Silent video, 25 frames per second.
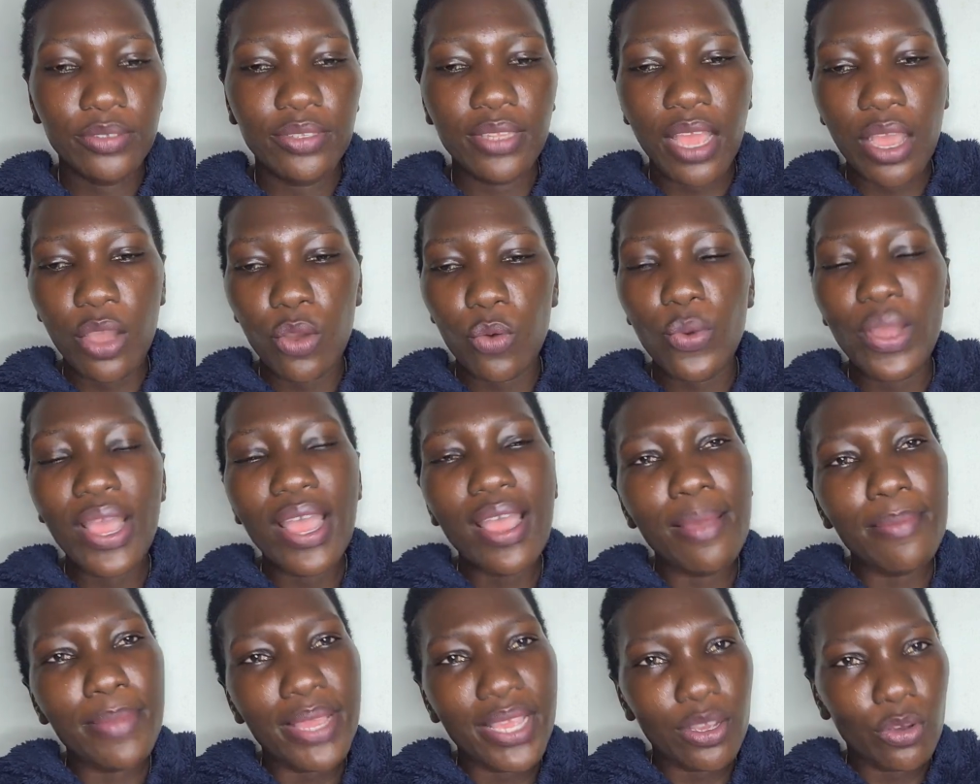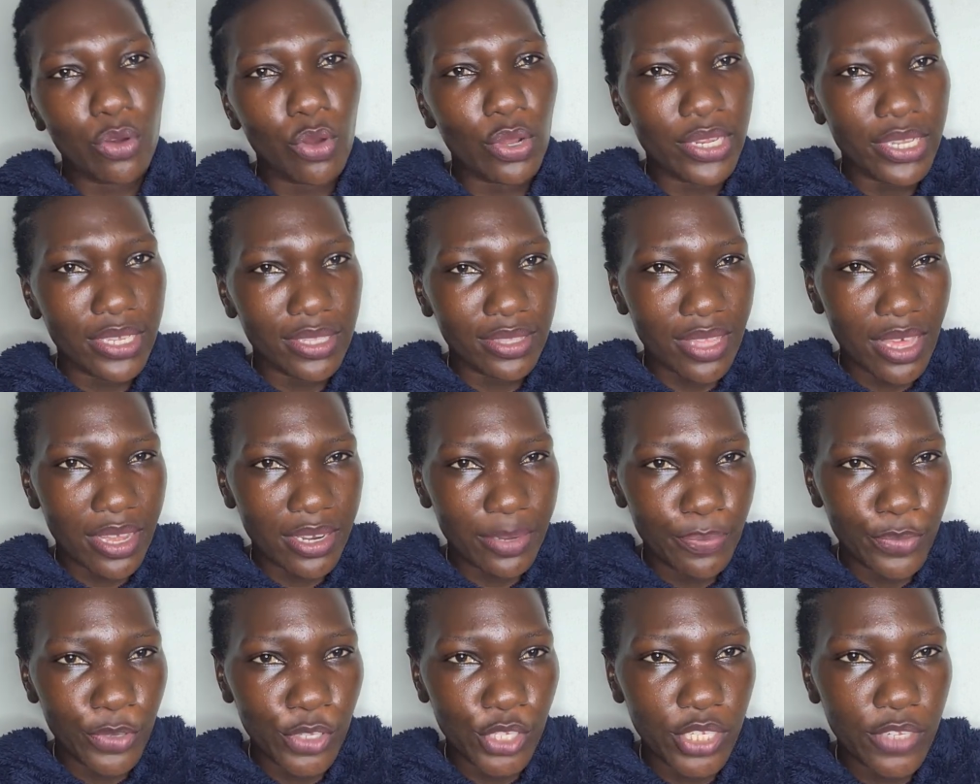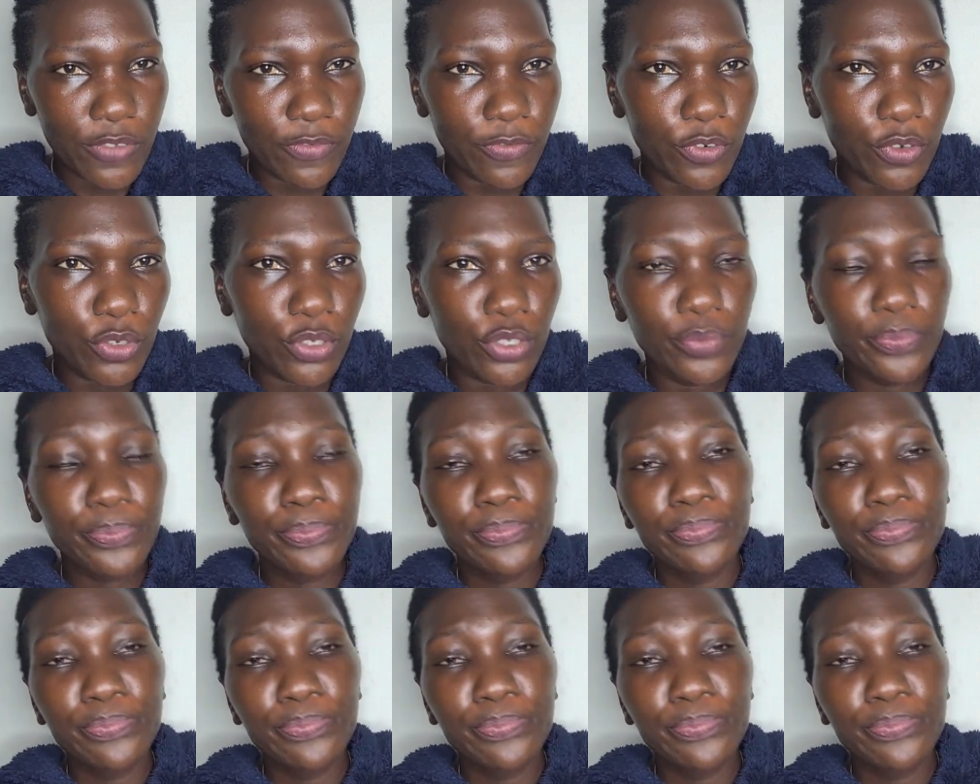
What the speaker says: Now, why am I calling that beautiful?